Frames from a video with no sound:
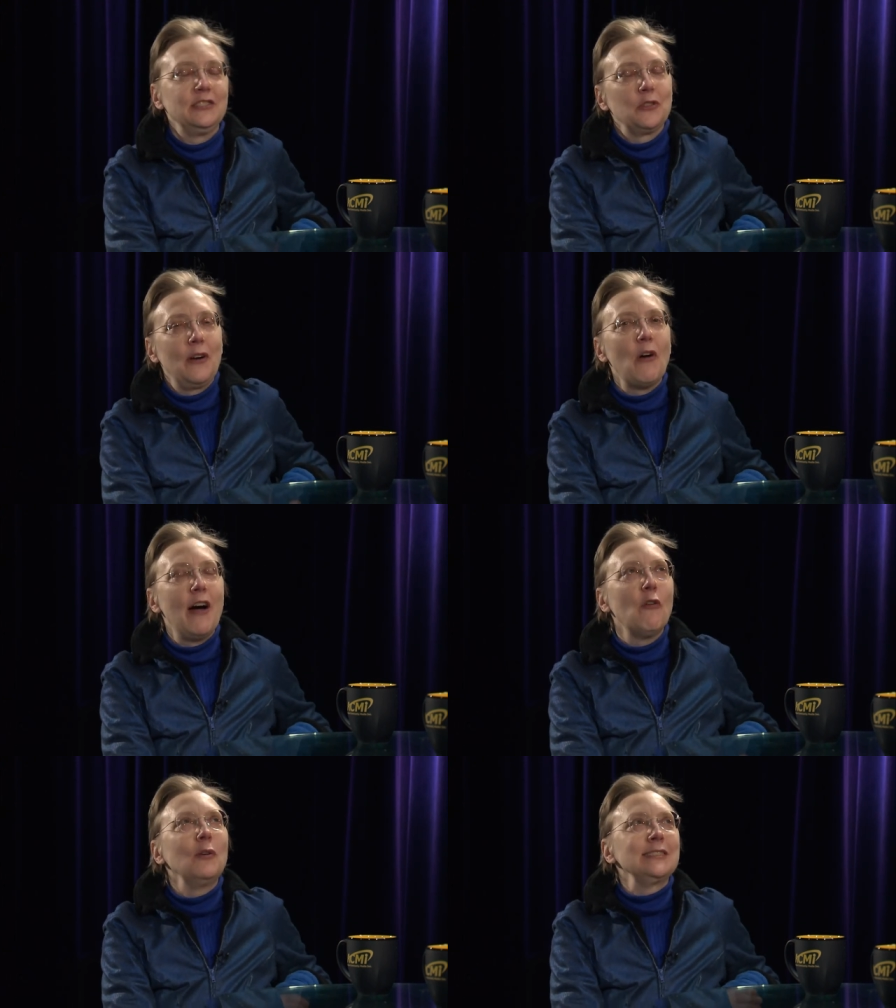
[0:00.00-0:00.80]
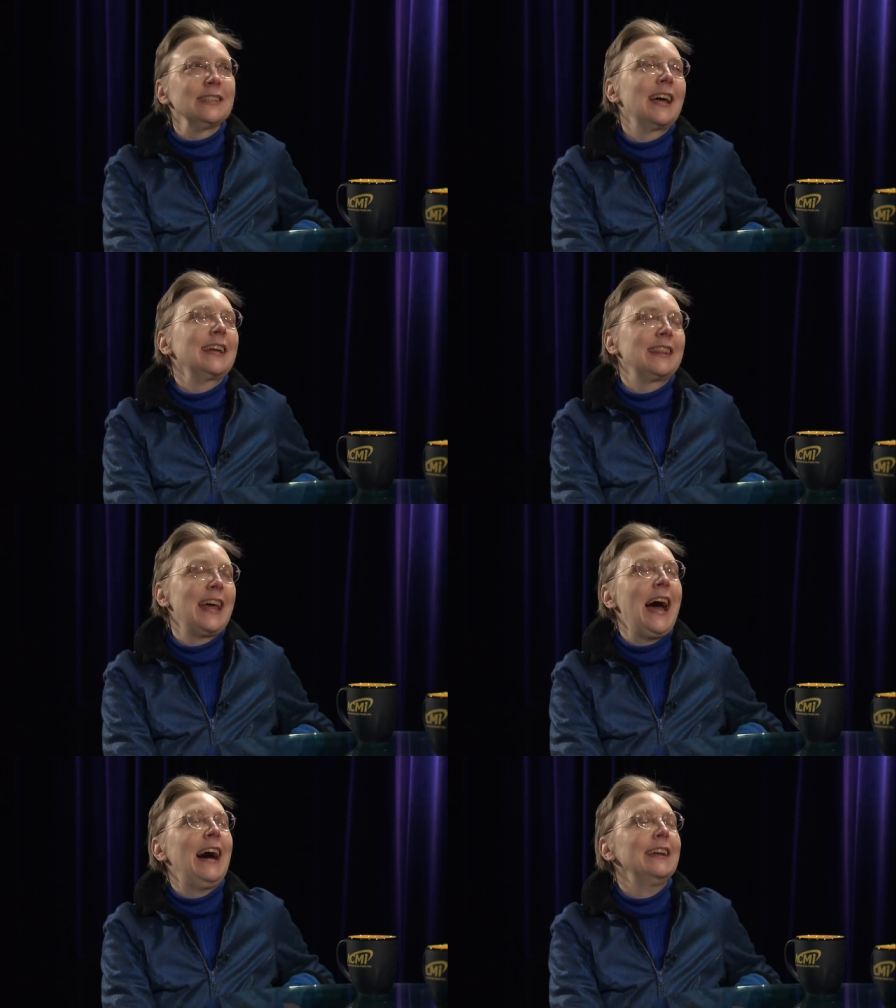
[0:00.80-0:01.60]
And so I've, I've always liked
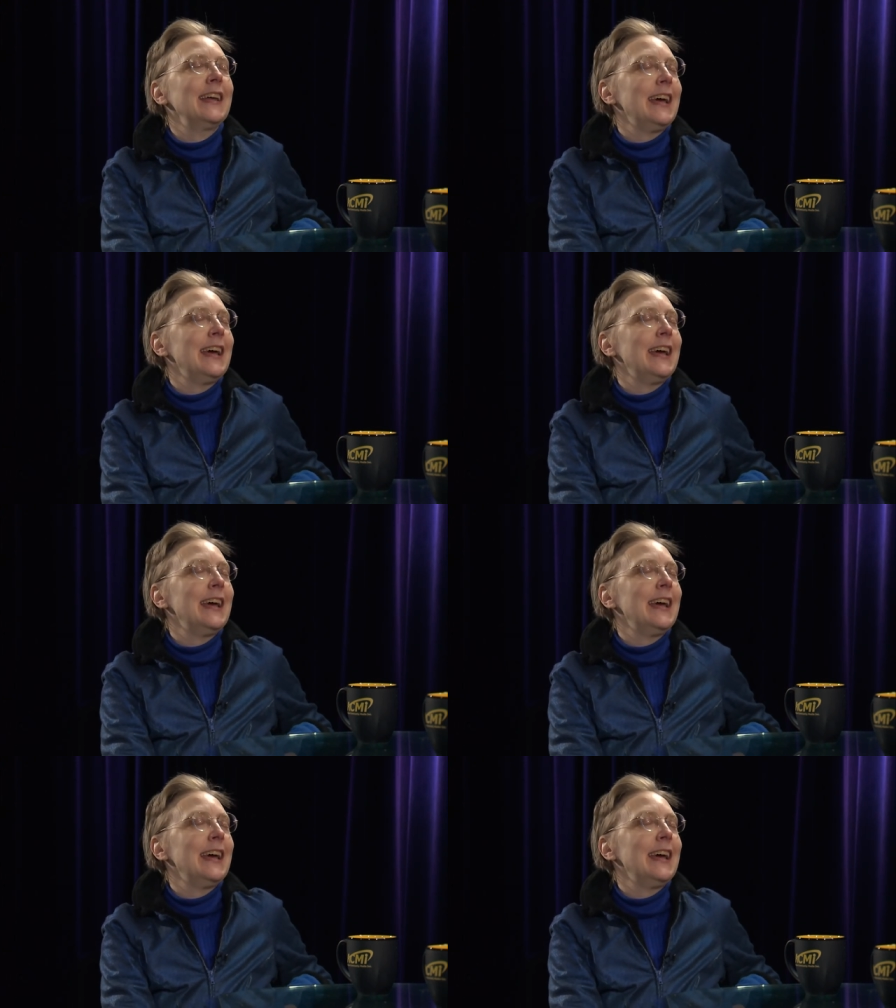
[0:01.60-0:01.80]
that.